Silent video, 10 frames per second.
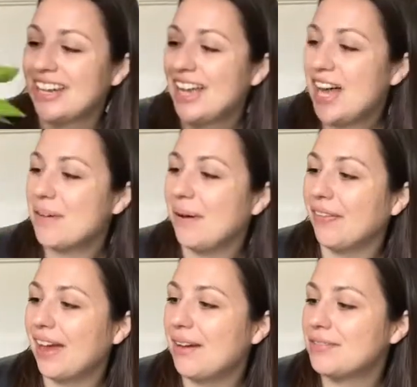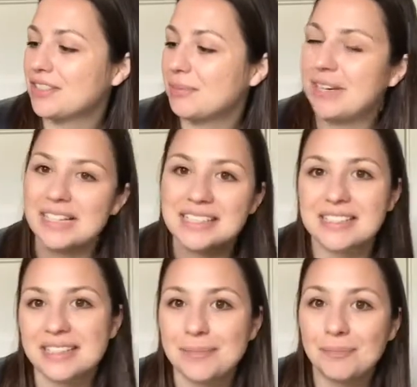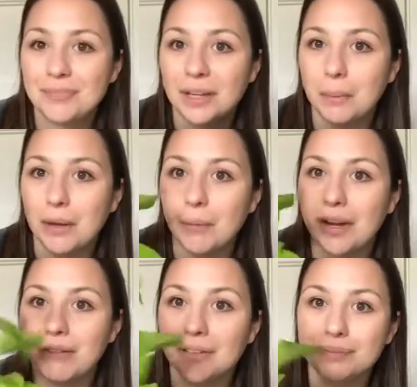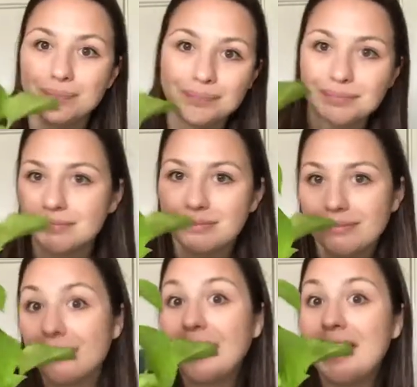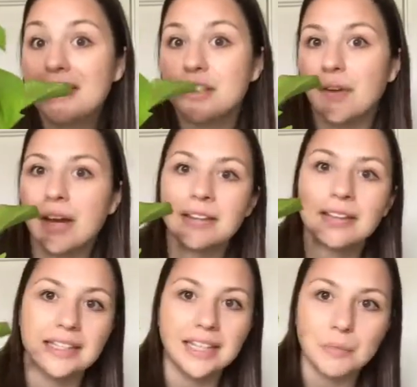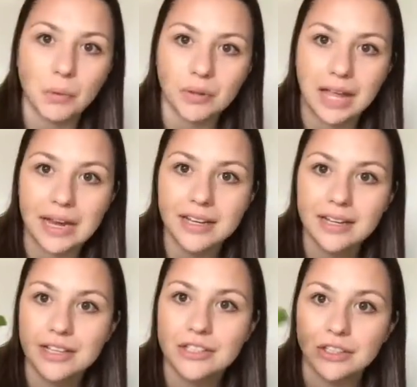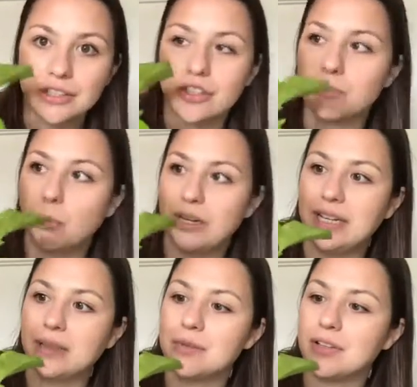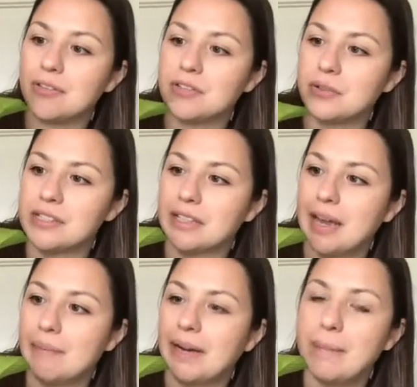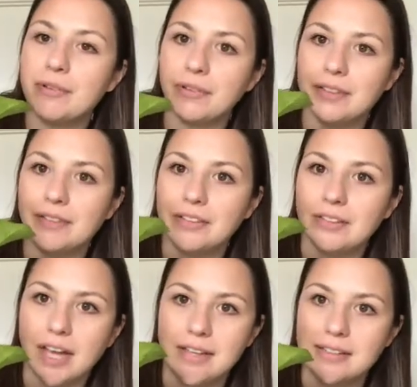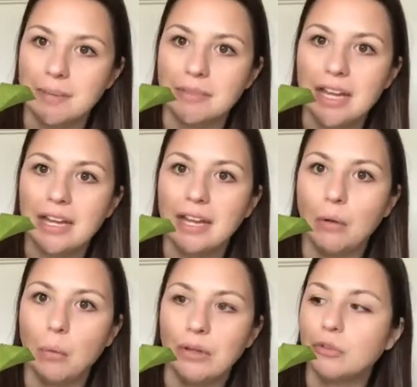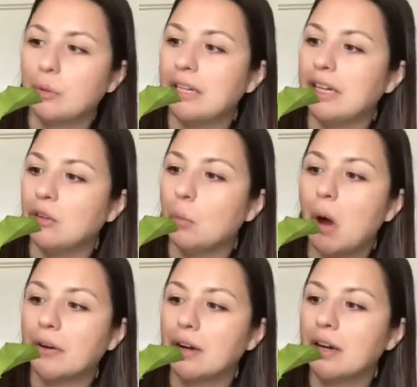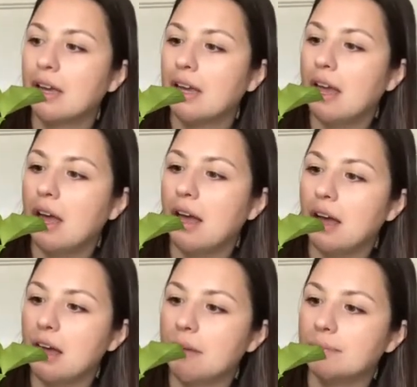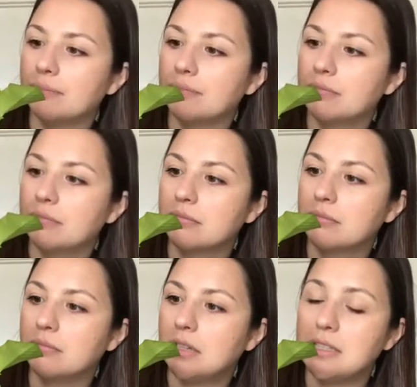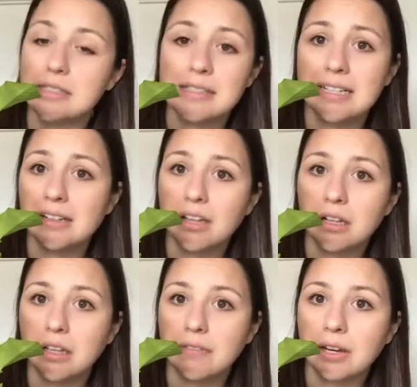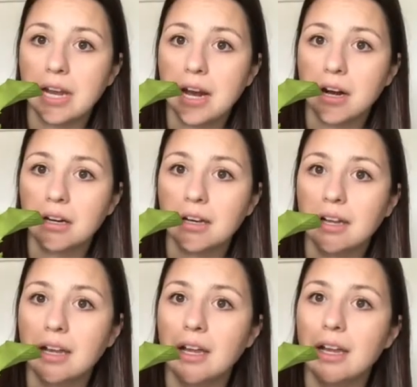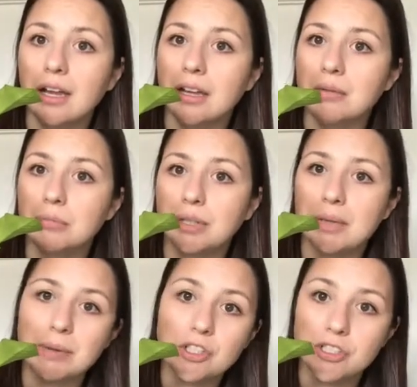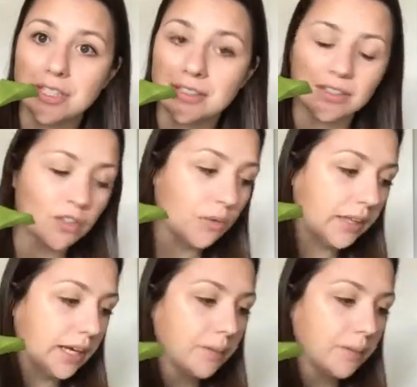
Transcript: about that, just because I'm like, whatever, it's fine. They need more light, so they're just pointing themselves towards the light. But I absolutely love this guy. Same thing. It wilts when it needs water. It doesn't need a lot of love and care. It pretty much just does its own thing.